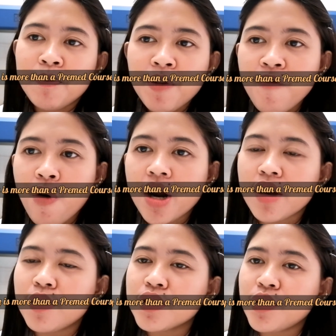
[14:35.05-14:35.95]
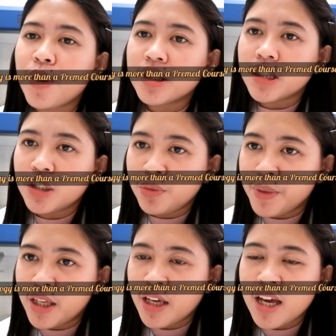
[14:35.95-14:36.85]
Before, I also wanted to
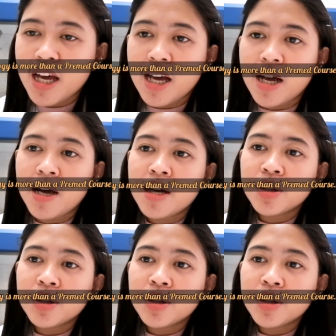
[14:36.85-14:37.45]
be a